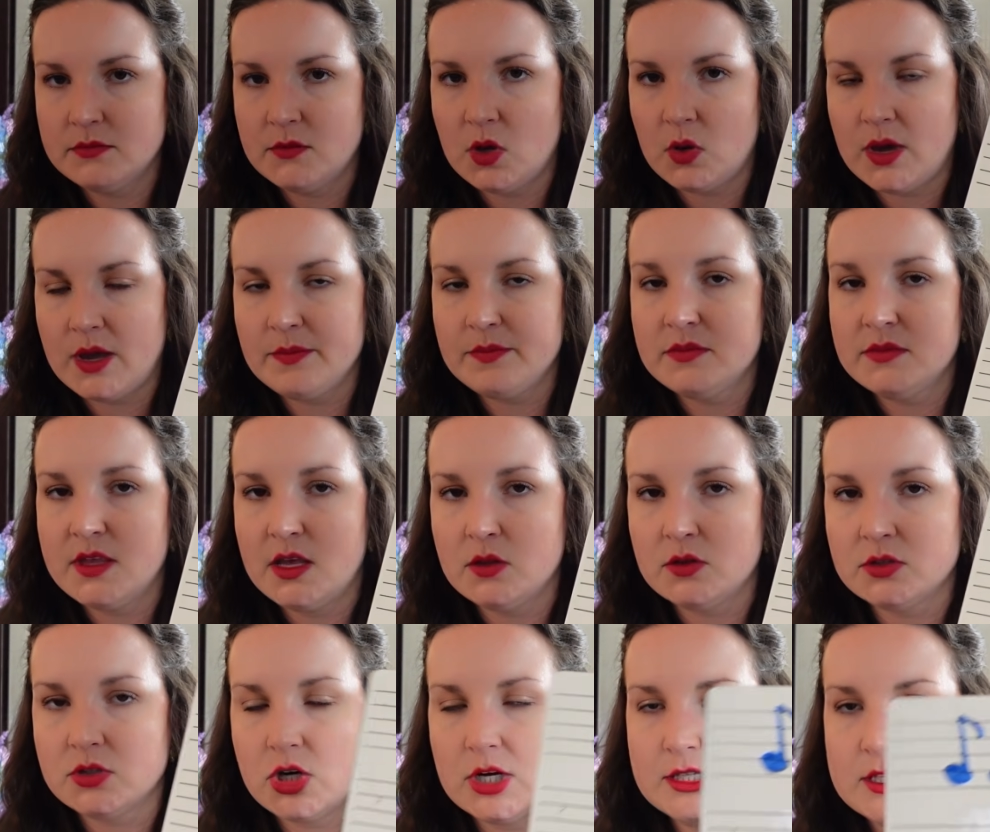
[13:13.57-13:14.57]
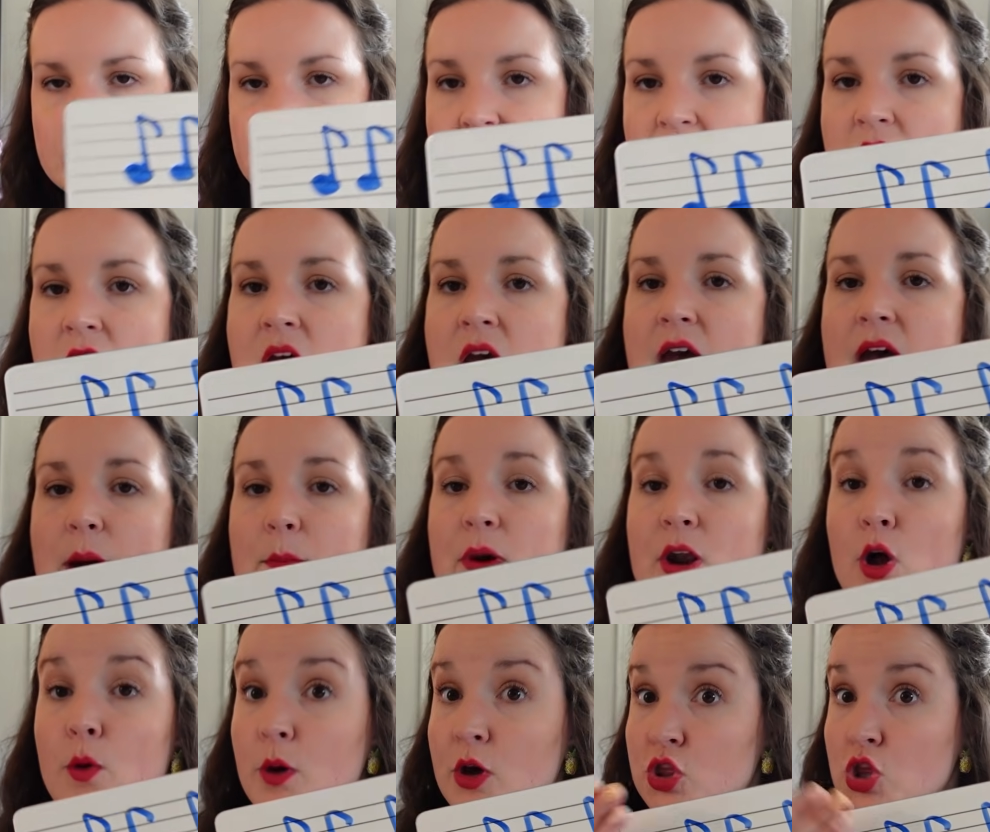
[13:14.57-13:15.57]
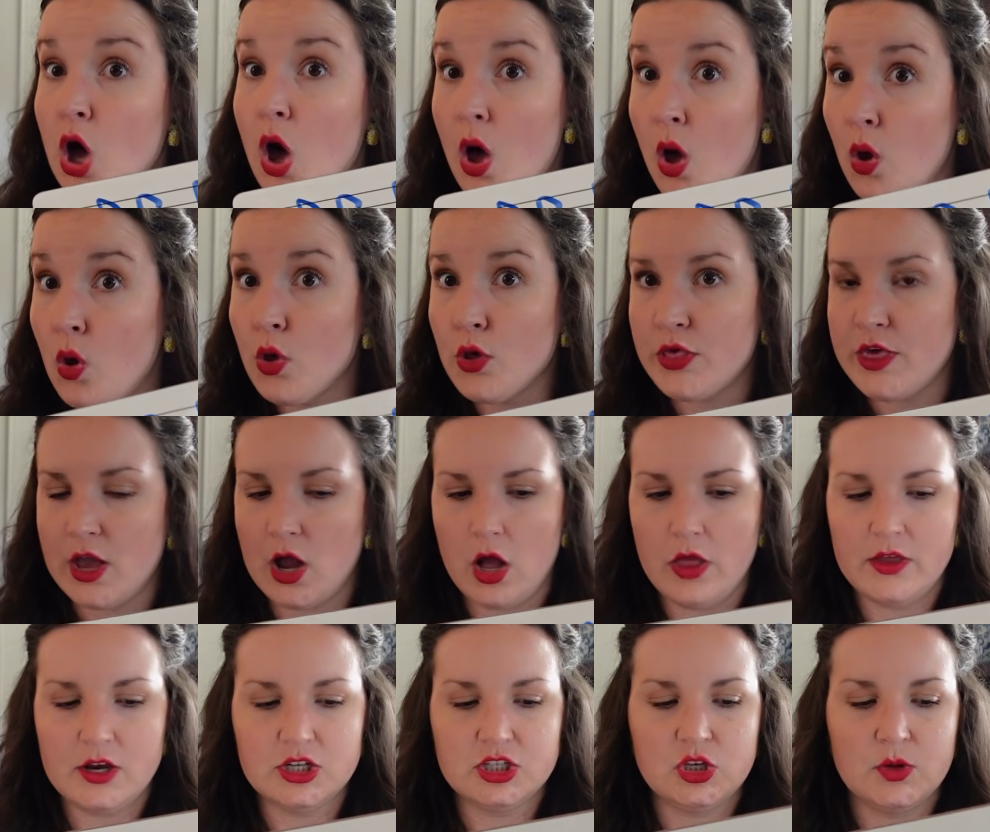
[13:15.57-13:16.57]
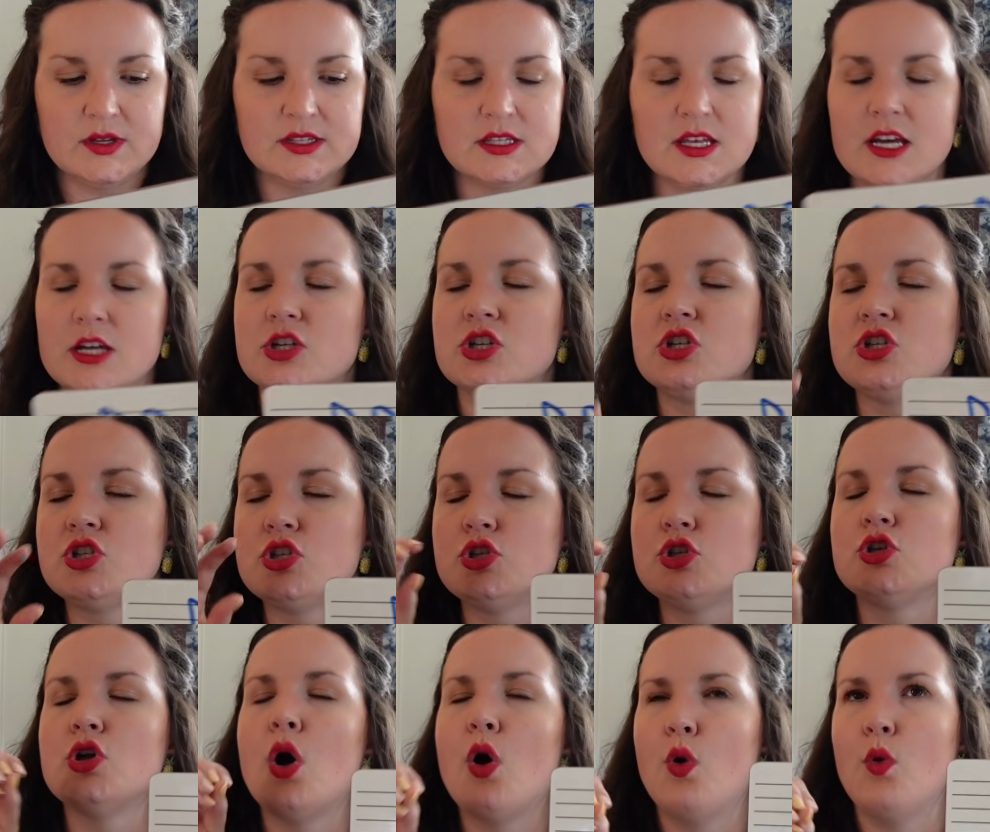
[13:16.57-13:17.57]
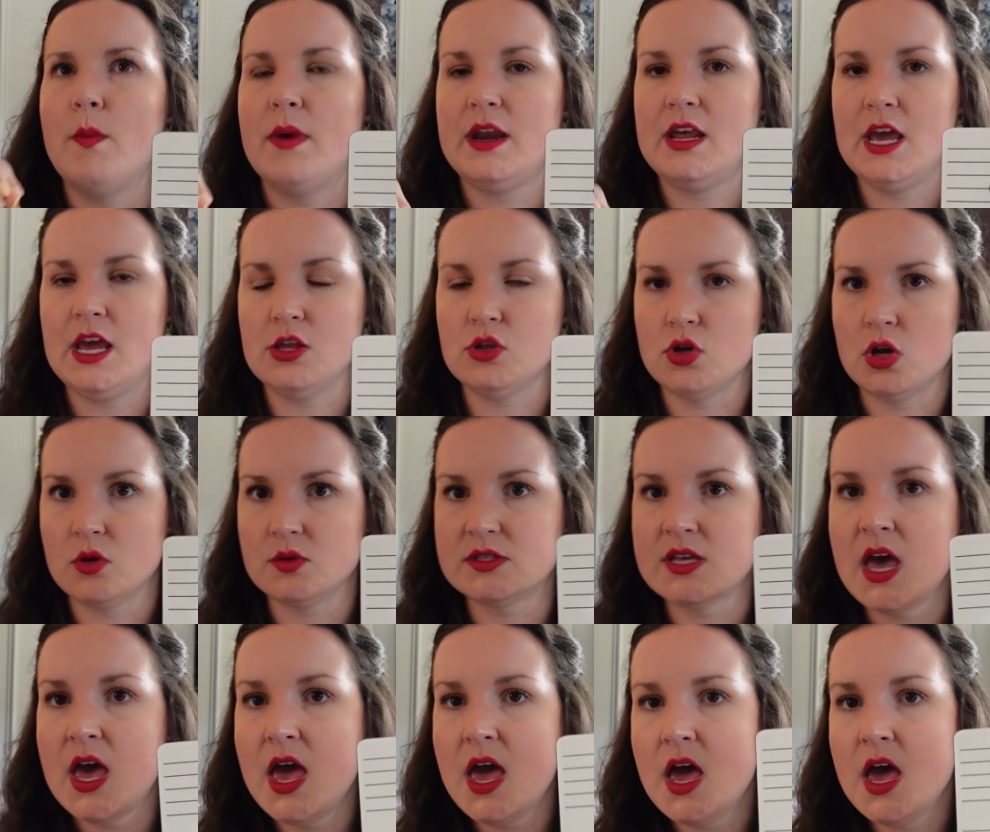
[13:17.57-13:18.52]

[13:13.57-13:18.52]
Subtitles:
Okay, that looks crazy. But I'll put the whole thing on there. So it's like just so many eighth notes.